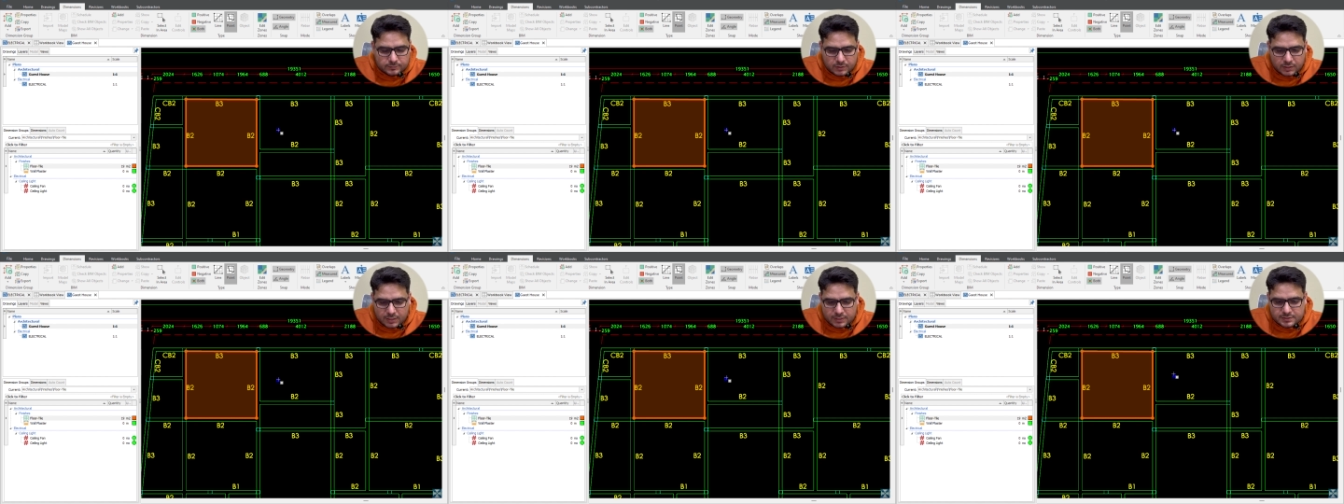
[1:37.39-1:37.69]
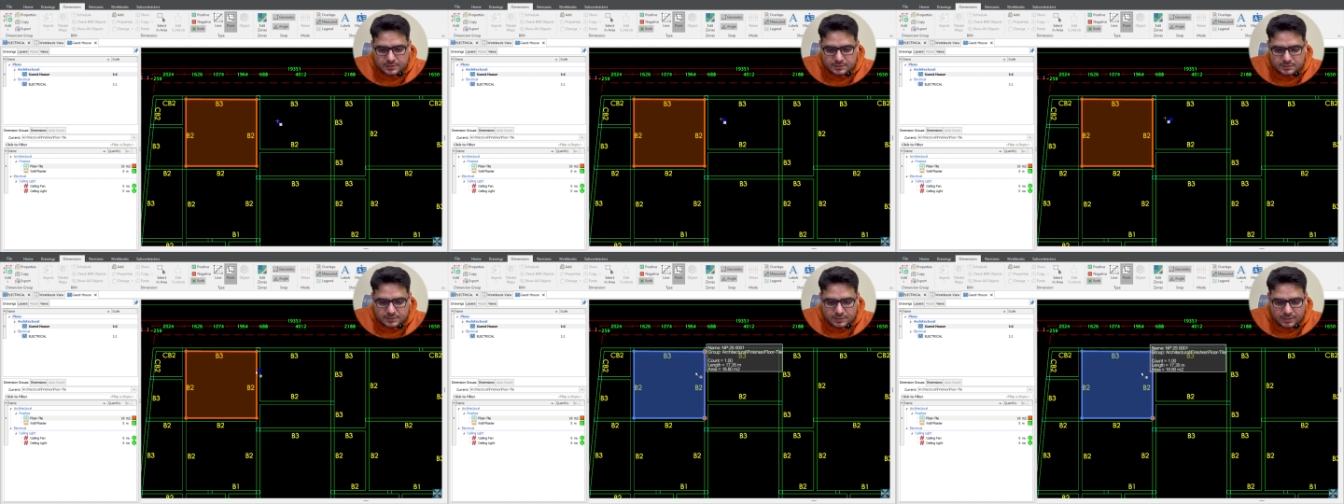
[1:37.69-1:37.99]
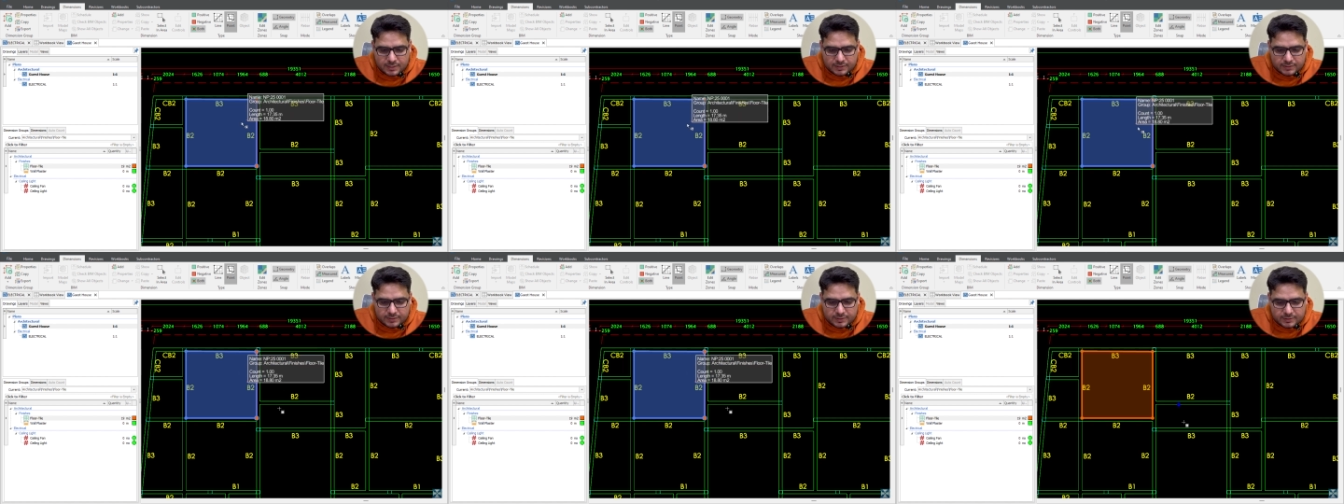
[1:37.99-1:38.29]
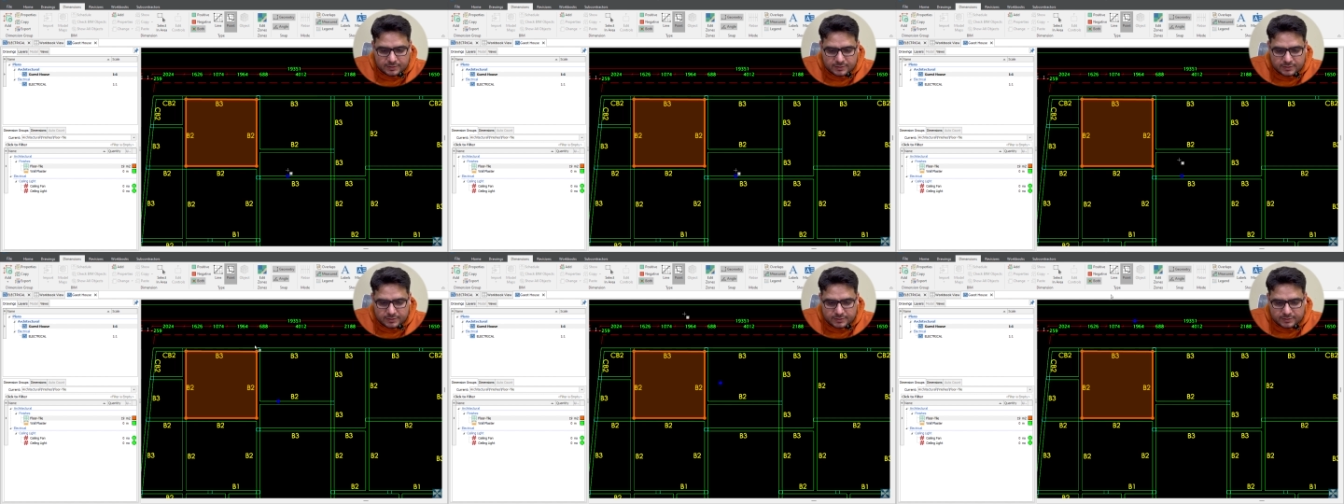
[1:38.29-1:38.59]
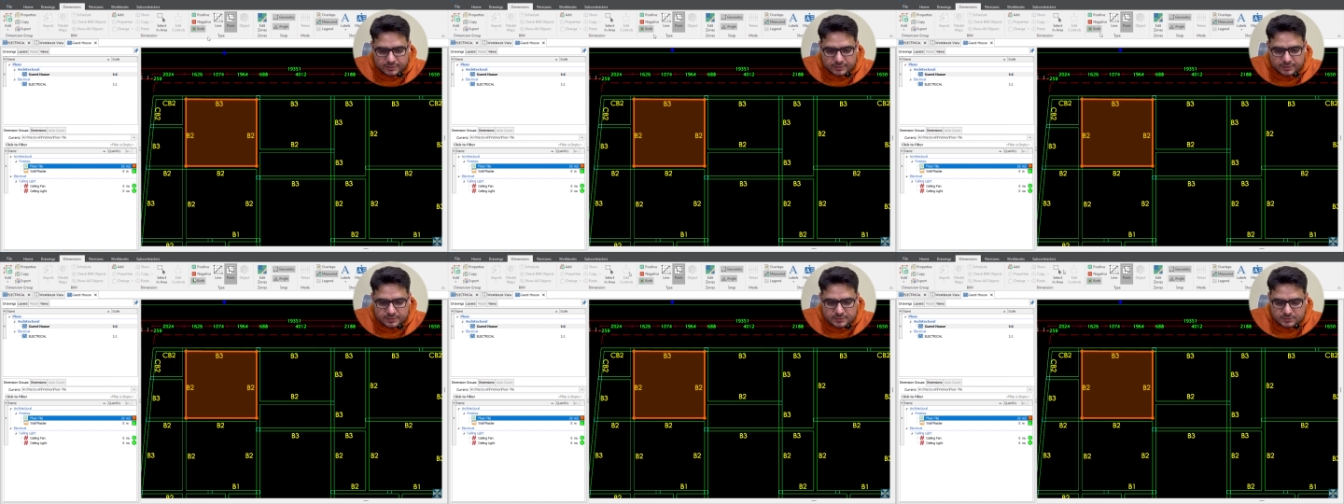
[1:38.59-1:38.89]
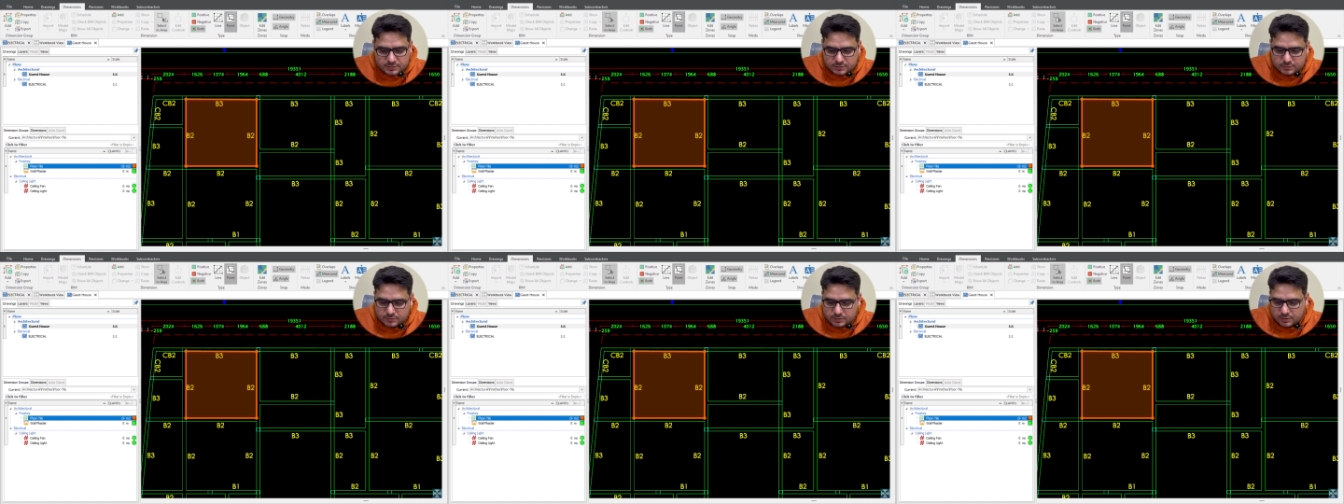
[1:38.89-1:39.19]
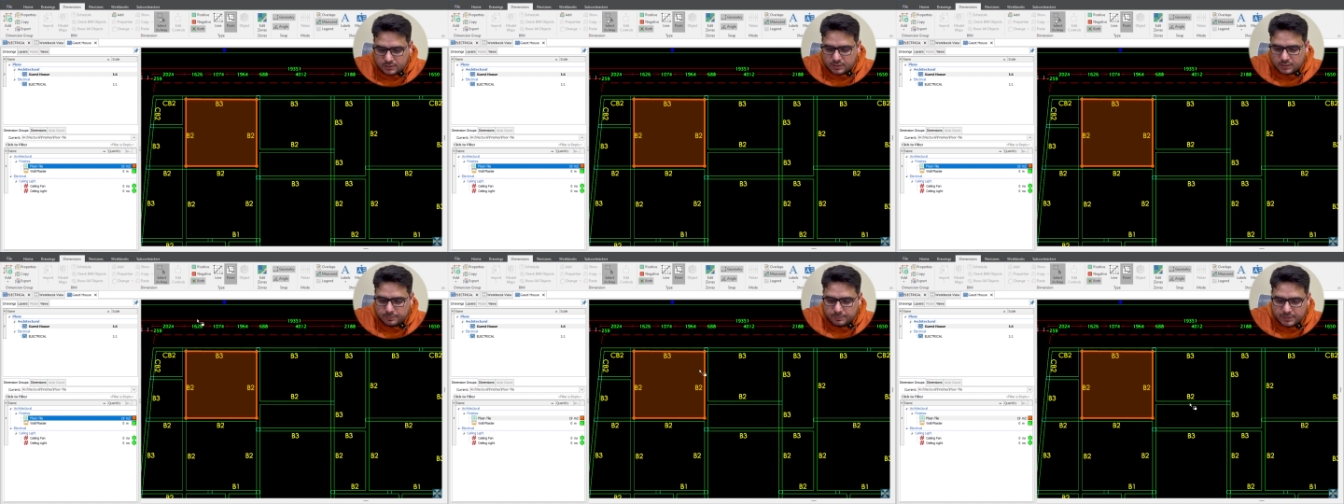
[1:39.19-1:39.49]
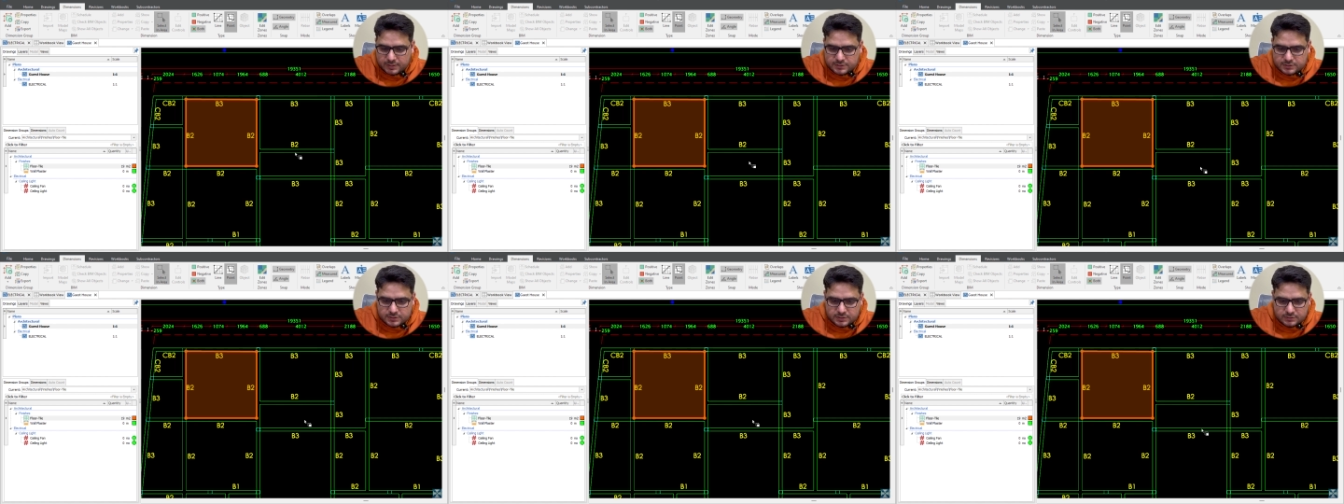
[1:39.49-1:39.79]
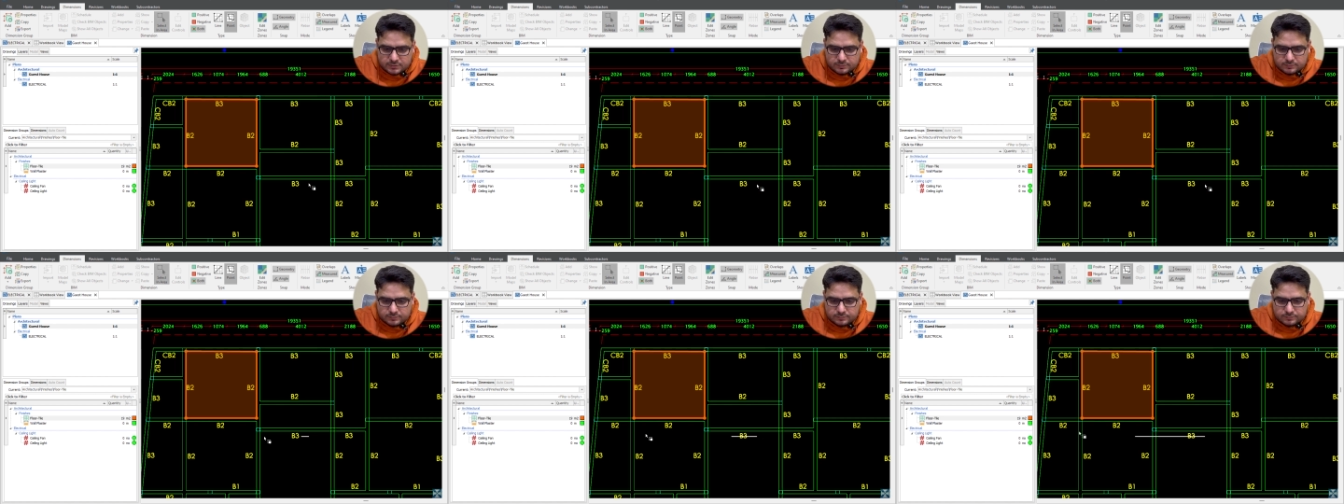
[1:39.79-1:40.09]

I'll just select and delete this uh, dimension